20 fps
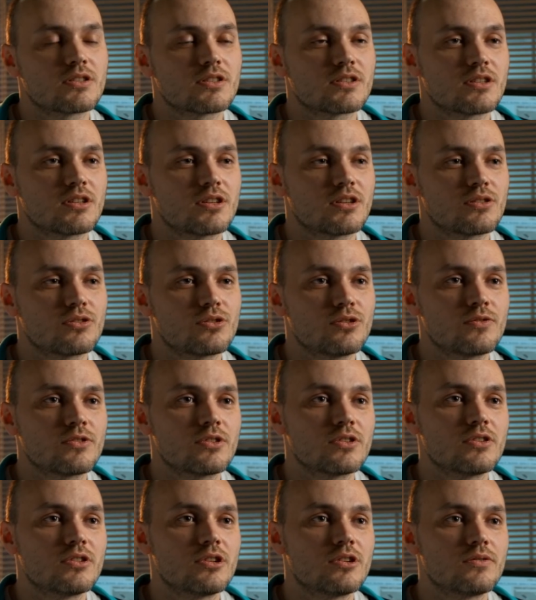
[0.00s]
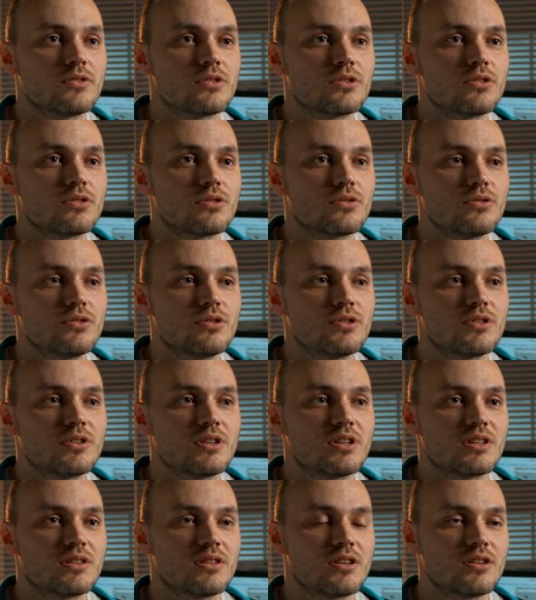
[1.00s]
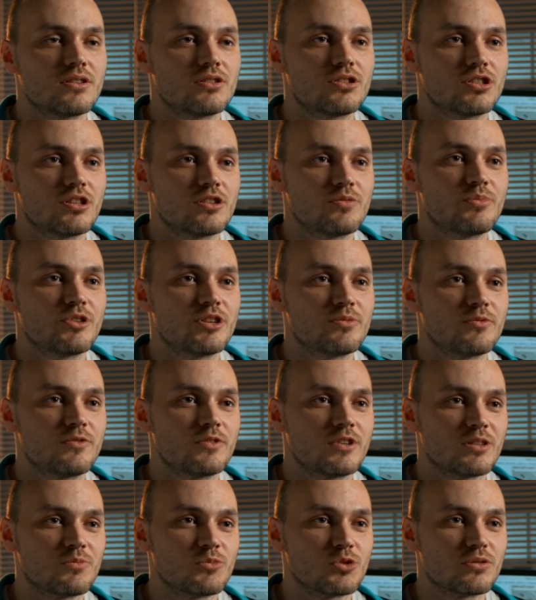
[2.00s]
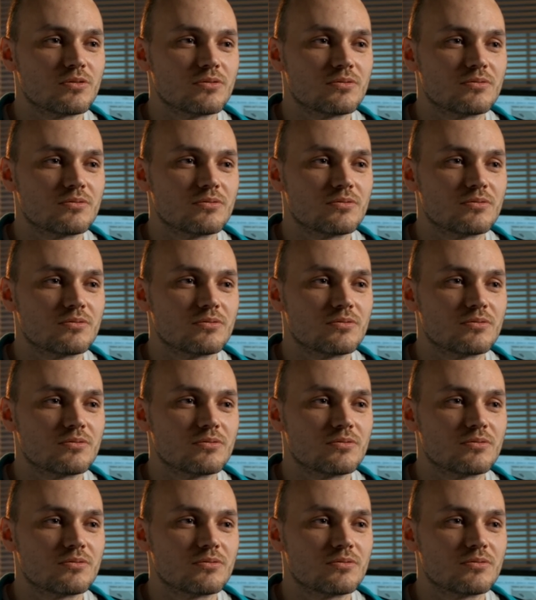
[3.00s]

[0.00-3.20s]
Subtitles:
a ball directly at the camera in the shot breakdown.